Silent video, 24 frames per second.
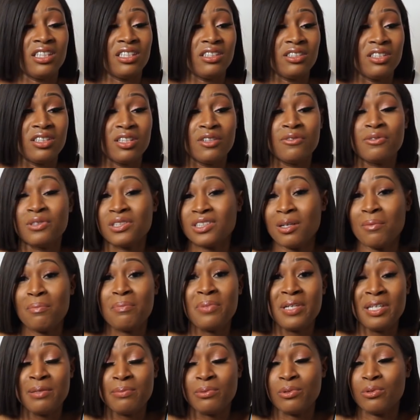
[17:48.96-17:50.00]
you know, for
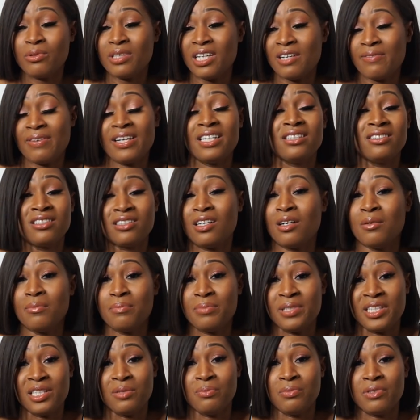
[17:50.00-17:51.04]
some people they've ended
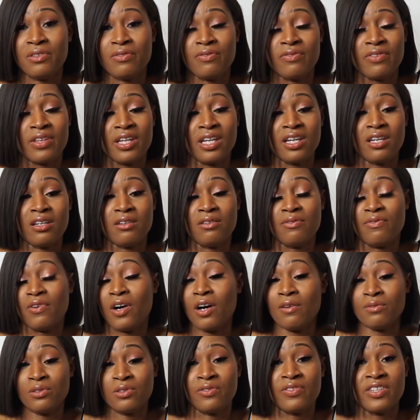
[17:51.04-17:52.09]
up being with the
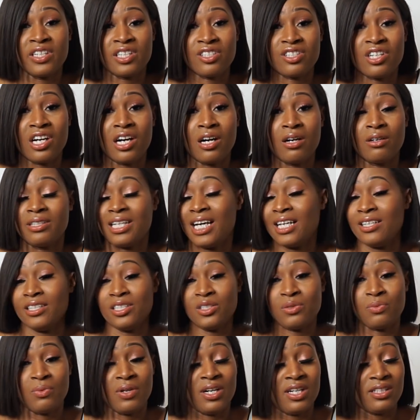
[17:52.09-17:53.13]
father of their child and
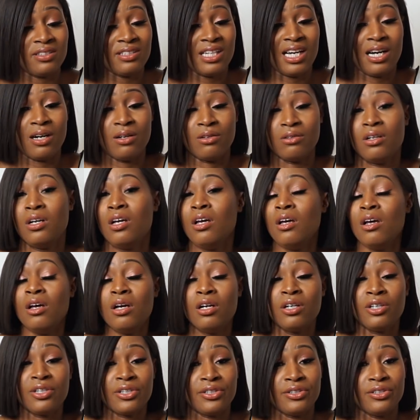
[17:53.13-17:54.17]
it's worked out
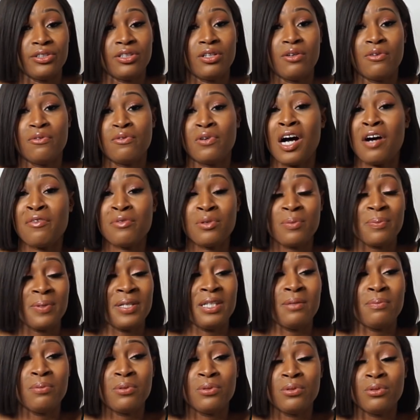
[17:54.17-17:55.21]
good. For other
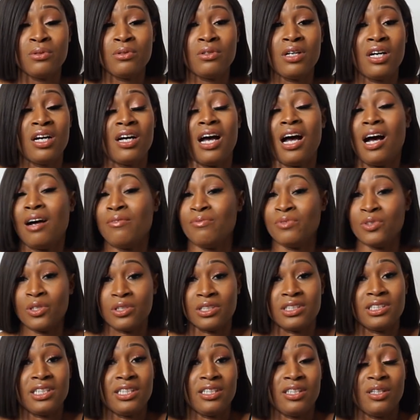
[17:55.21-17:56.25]
people, I've
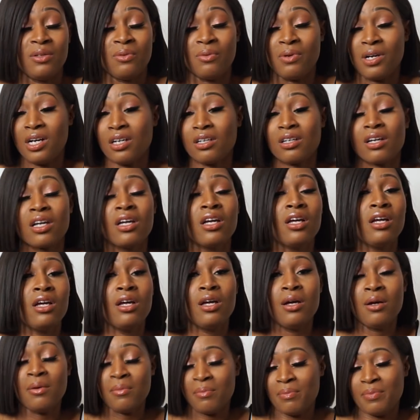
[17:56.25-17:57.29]
not seen it work,
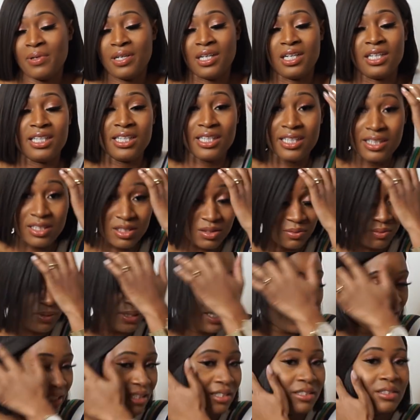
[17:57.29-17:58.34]
but it is
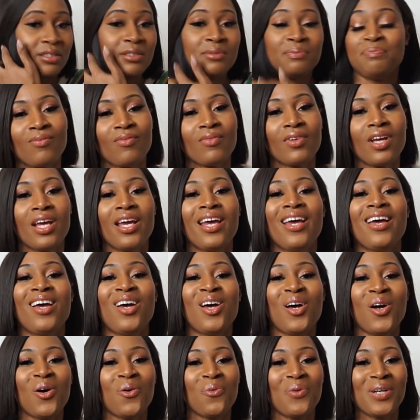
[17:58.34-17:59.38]
what it is.
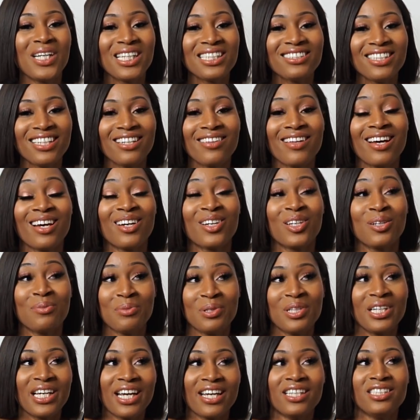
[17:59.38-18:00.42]
When I say that
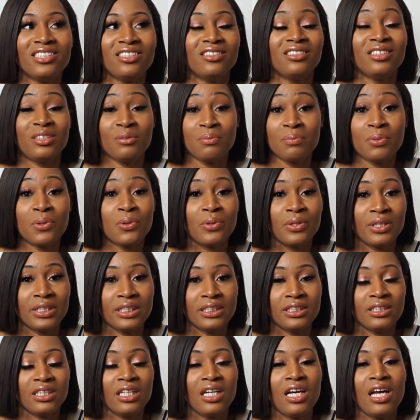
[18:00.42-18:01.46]
communication is
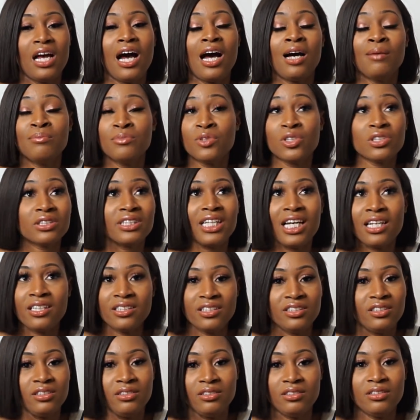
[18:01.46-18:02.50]
important, I'm not
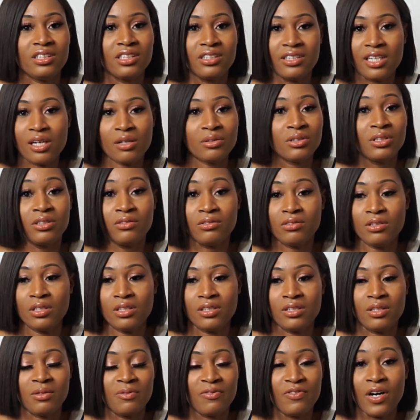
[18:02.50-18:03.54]
telling you to tell
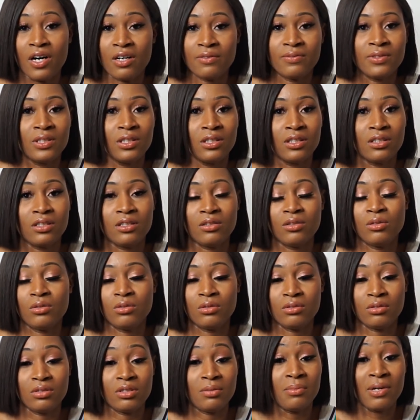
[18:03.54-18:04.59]
the father
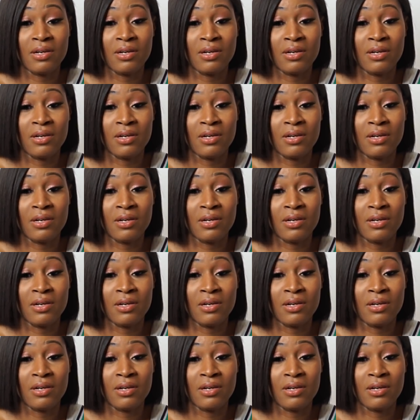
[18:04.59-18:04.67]
or the